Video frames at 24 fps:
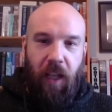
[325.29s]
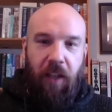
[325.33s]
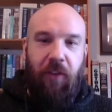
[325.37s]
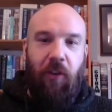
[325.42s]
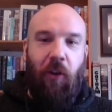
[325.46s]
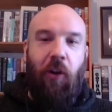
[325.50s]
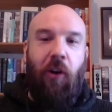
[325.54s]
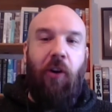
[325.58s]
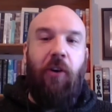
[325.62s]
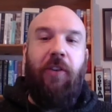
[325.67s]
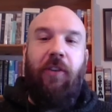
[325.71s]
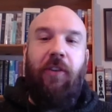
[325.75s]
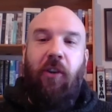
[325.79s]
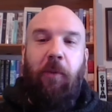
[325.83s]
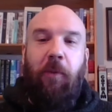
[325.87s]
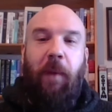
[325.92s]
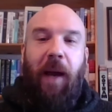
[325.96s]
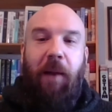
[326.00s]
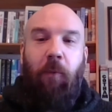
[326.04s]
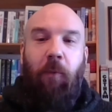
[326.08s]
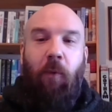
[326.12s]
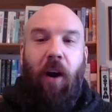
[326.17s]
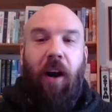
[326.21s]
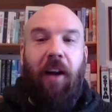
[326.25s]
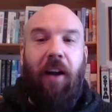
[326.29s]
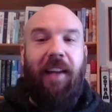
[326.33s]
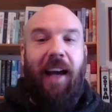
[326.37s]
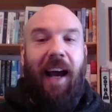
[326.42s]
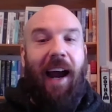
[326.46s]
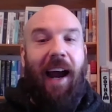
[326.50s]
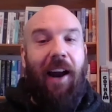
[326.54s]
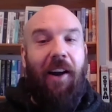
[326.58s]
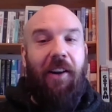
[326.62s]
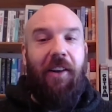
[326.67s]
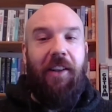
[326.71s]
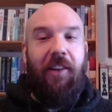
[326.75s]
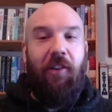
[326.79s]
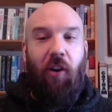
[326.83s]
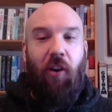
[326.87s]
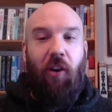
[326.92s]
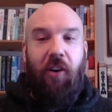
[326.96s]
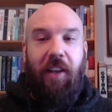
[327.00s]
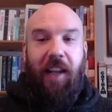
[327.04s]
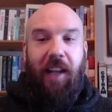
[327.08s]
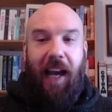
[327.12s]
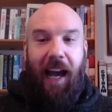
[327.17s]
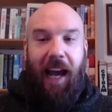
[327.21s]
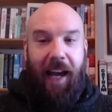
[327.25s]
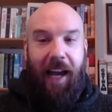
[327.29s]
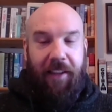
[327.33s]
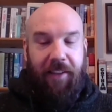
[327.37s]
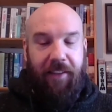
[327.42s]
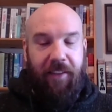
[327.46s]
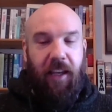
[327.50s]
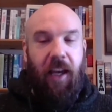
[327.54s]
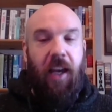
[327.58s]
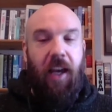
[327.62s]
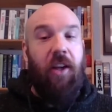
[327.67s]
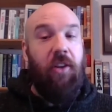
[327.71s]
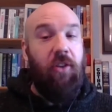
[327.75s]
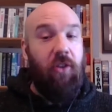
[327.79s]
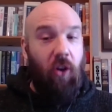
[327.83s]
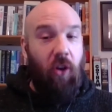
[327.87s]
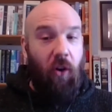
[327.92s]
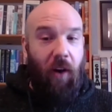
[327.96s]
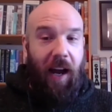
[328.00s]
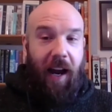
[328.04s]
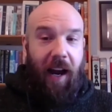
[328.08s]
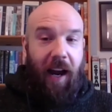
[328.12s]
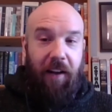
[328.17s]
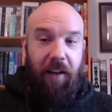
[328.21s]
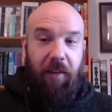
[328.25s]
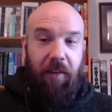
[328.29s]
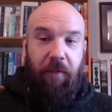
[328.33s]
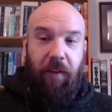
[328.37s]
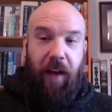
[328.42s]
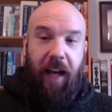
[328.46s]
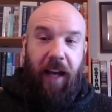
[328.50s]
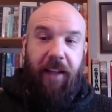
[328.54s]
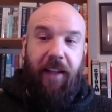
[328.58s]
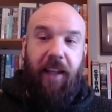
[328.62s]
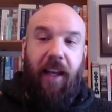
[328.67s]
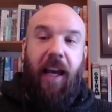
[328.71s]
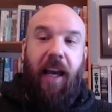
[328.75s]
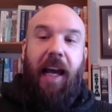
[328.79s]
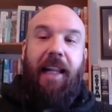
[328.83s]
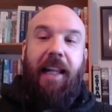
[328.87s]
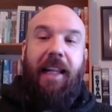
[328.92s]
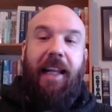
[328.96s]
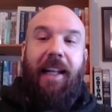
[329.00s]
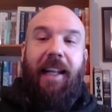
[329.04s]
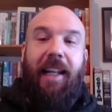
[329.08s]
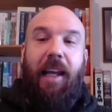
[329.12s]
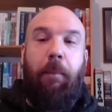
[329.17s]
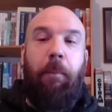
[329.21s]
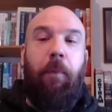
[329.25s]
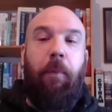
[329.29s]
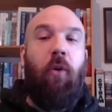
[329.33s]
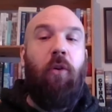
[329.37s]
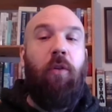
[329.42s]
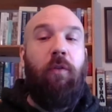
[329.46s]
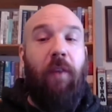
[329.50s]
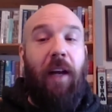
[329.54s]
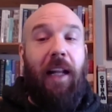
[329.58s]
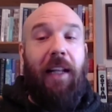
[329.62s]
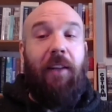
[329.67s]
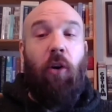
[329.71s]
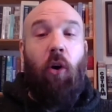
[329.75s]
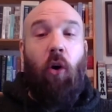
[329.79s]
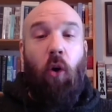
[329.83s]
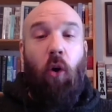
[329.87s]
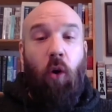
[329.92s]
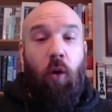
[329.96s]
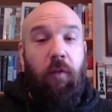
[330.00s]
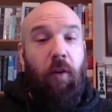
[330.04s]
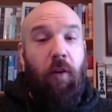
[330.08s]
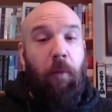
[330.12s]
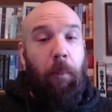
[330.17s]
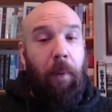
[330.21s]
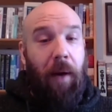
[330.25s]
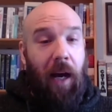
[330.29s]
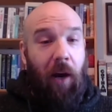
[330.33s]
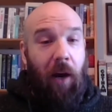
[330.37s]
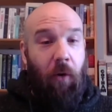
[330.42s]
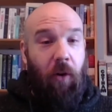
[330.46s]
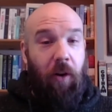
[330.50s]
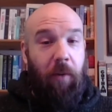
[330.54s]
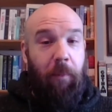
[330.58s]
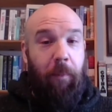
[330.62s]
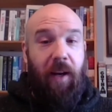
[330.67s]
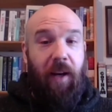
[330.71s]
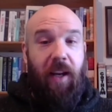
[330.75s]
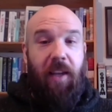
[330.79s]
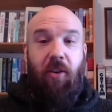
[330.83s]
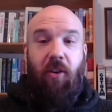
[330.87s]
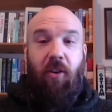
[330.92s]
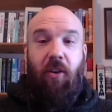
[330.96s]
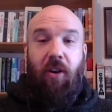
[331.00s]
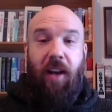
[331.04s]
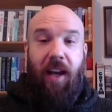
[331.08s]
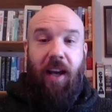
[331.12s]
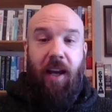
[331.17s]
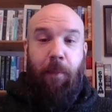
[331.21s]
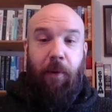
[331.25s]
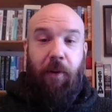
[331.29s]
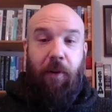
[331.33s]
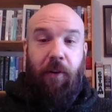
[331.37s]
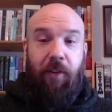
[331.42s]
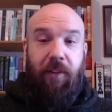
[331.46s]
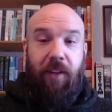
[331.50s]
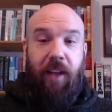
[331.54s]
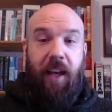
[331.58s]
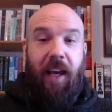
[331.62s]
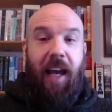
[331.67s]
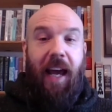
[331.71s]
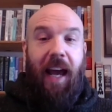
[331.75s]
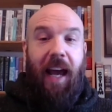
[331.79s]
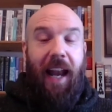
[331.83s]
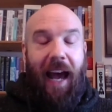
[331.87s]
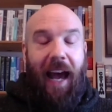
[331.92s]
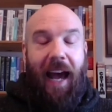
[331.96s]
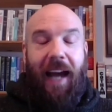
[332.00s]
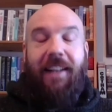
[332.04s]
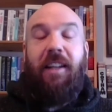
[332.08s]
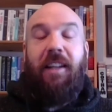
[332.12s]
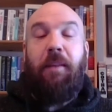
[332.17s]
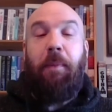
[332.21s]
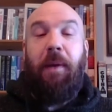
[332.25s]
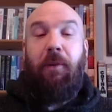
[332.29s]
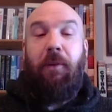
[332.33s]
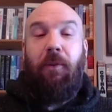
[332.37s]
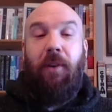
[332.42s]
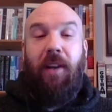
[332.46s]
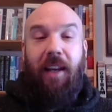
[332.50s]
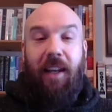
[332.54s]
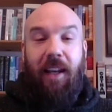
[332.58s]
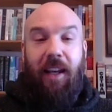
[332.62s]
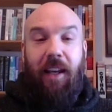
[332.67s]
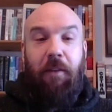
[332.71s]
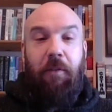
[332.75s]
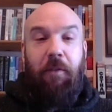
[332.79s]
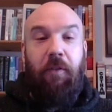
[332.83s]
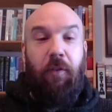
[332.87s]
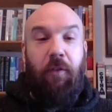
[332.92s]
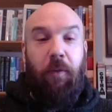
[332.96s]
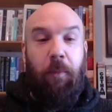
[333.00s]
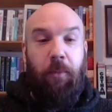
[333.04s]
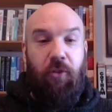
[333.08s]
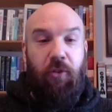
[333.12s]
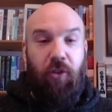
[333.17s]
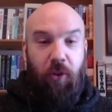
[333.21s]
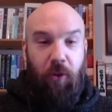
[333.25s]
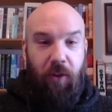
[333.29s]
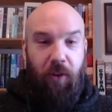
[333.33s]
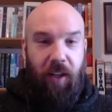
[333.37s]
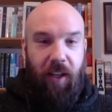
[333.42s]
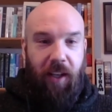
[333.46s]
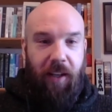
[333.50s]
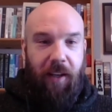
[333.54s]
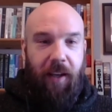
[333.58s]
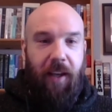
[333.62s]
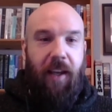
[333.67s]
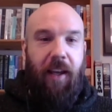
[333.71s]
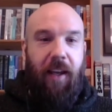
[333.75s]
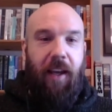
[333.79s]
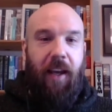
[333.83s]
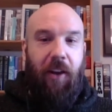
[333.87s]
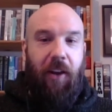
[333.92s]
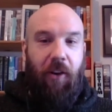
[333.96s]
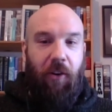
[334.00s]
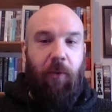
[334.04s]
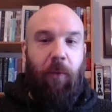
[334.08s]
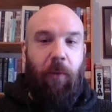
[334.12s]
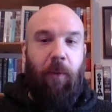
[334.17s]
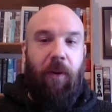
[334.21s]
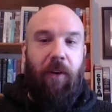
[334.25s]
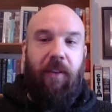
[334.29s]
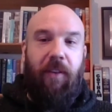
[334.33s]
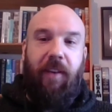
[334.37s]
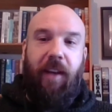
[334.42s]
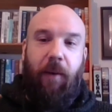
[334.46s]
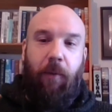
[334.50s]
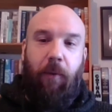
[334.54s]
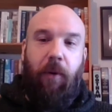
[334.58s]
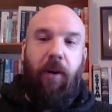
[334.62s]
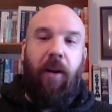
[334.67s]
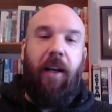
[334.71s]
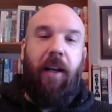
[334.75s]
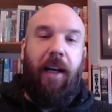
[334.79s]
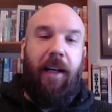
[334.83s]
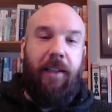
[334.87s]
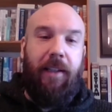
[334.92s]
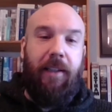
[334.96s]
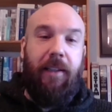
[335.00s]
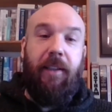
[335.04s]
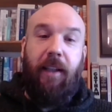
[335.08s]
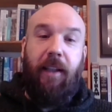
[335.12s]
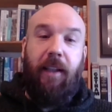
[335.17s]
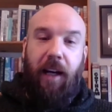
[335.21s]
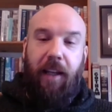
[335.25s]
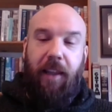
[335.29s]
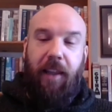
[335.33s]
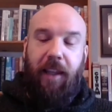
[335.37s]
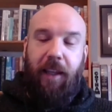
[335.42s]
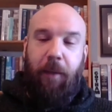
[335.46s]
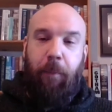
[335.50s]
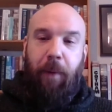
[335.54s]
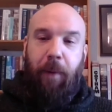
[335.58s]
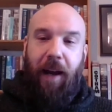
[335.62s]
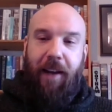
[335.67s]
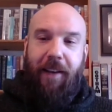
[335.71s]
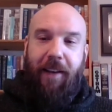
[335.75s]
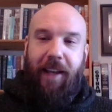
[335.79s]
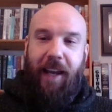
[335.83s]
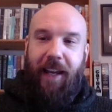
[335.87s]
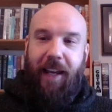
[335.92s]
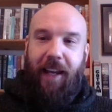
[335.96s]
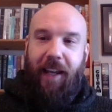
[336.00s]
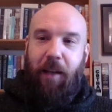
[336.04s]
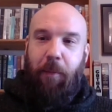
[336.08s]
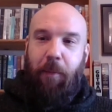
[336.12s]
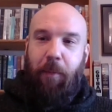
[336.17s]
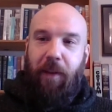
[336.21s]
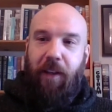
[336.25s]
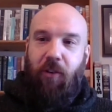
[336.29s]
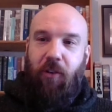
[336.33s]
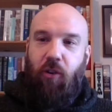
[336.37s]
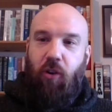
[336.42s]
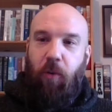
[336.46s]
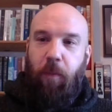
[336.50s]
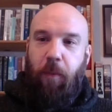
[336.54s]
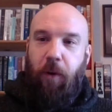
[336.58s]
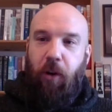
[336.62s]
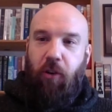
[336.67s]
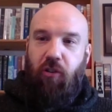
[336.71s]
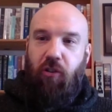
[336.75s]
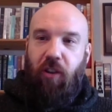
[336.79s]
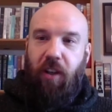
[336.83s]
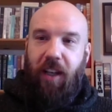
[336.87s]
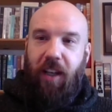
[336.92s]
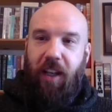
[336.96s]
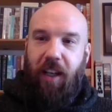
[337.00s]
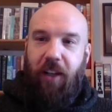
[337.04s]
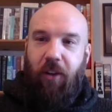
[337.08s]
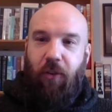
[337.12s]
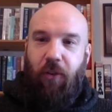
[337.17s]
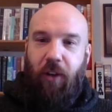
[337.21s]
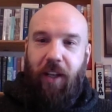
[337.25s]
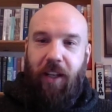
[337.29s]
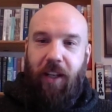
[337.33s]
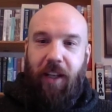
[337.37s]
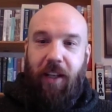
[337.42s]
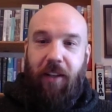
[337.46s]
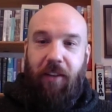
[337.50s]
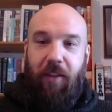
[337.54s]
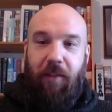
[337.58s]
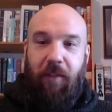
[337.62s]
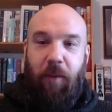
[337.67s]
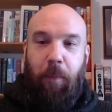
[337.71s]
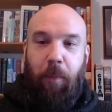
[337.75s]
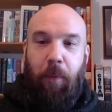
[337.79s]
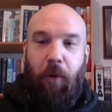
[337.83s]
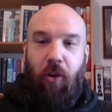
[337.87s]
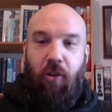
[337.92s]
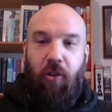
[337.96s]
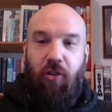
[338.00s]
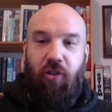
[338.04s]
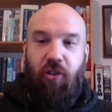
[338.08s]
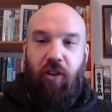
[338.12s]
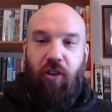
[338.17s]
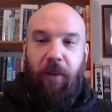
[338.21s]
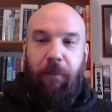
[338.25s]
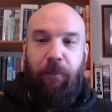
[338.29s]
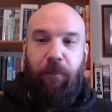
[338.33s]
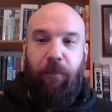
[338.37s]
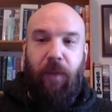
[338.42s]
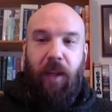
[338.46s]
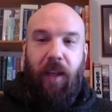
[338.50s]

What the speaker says: So those two men worked hard at their task, so hard, in fact, that they both felt overpowered by their labours and had to be relieved from duty. In other words, they were, I think, partaking a bit too much in the ingredients of the punch.